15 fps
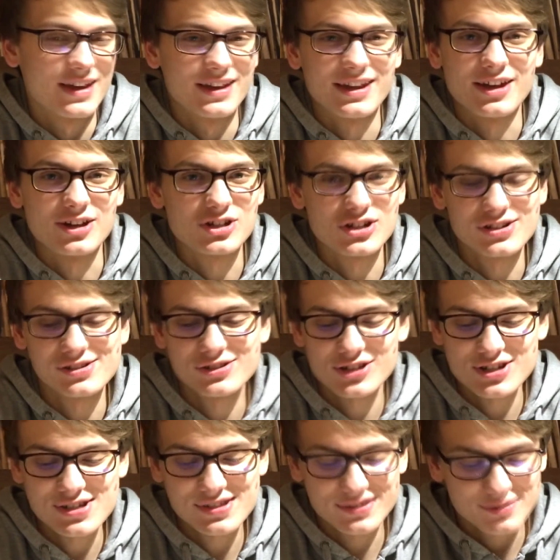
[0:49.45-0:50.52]
yeah,
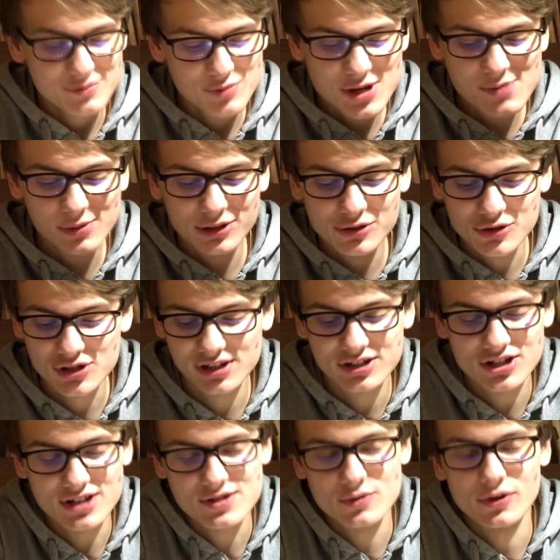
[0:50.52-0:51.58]
just people usually
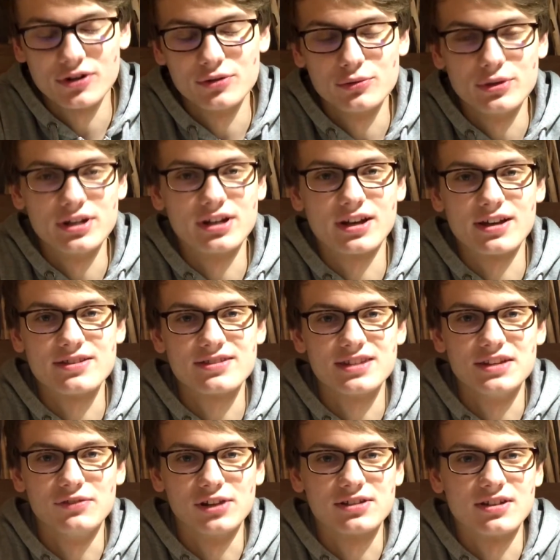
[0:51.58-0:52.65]
just want to win against
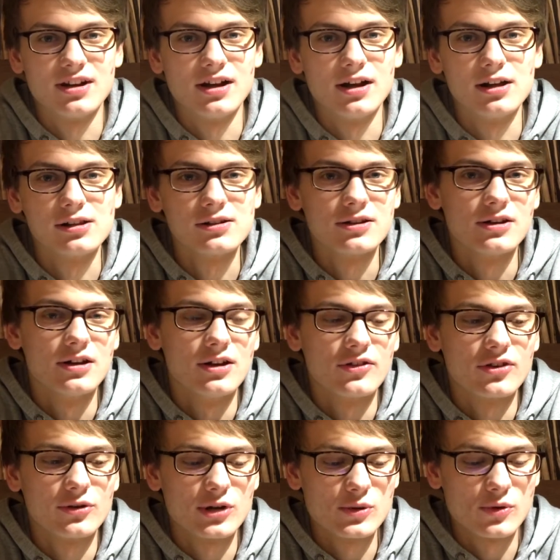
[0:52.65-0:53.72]
Eviltal,
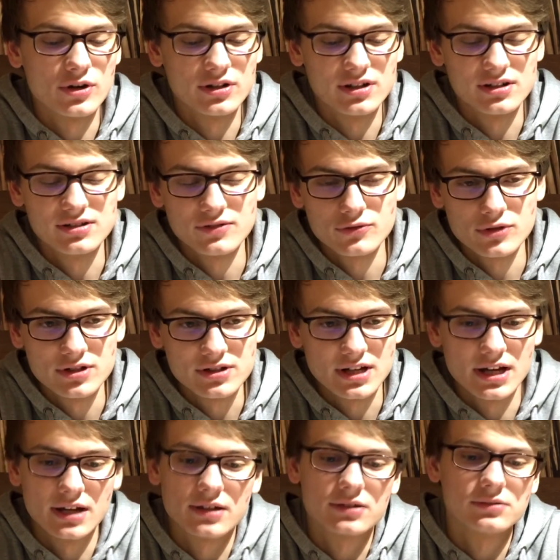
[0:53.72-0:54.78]
so I wanted a different
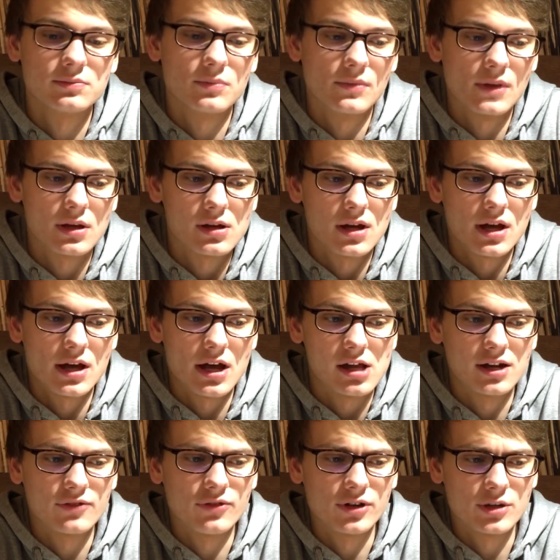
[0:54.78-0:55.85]
deck,
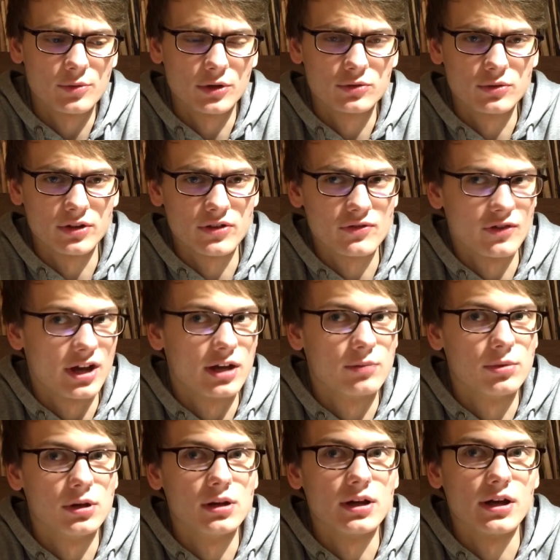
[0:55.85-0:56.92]
and I thought about what's
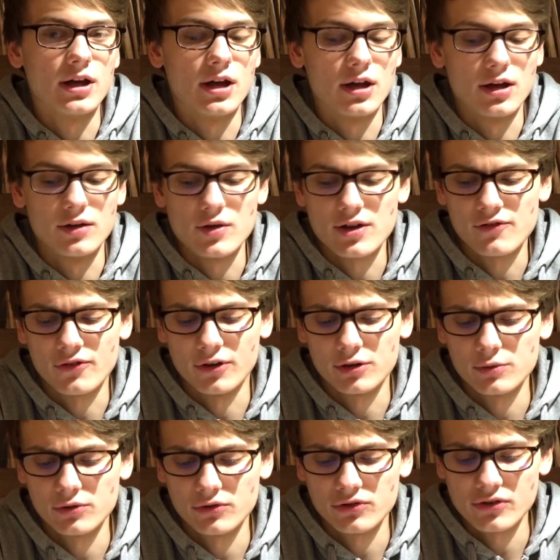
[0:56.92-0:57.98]
available, and
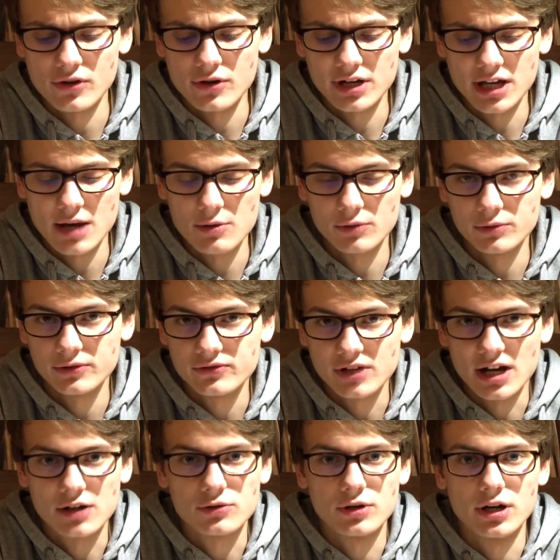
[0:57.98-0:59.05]
so I came up with
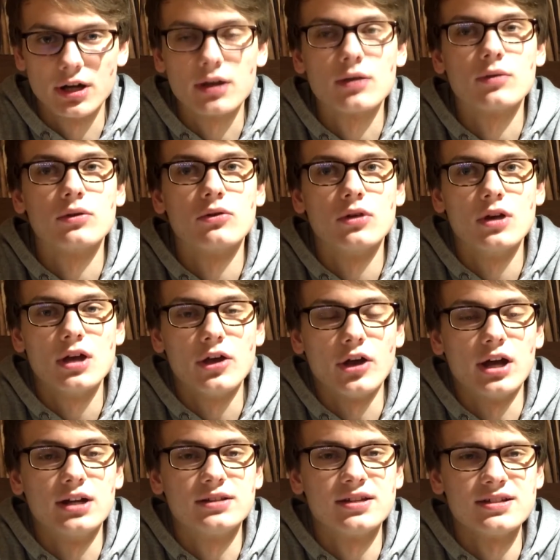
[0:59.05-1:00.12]
Darkrai,
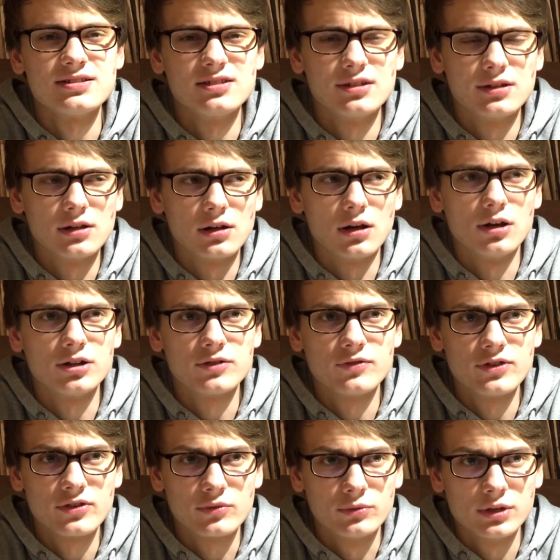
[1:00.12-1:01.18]
and I tested it a lot
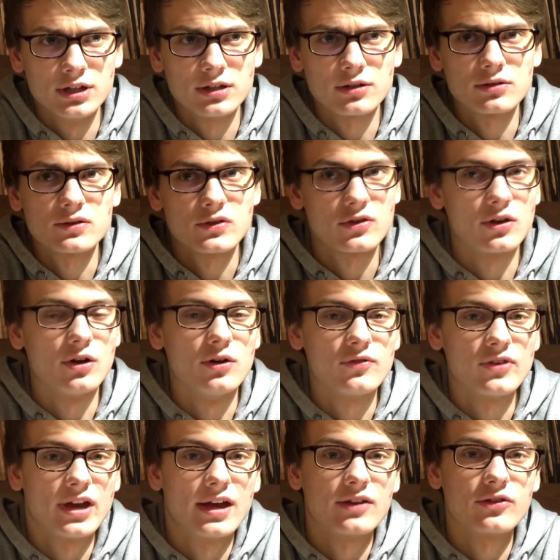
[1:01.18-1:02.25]
this week. So
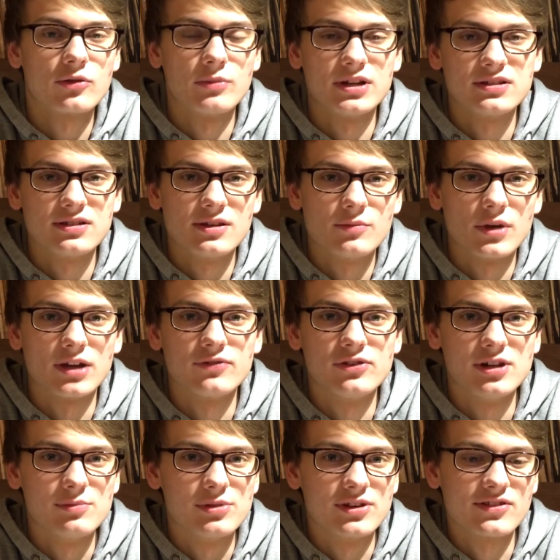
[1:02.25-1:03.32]
thanks to my teammate
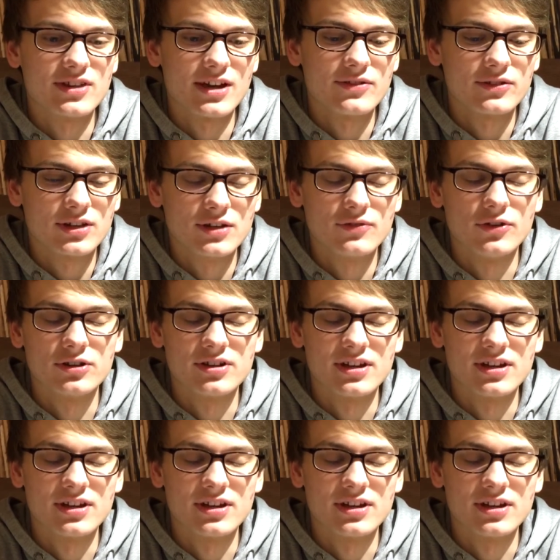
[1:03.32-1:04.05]
Philipp Lisieski for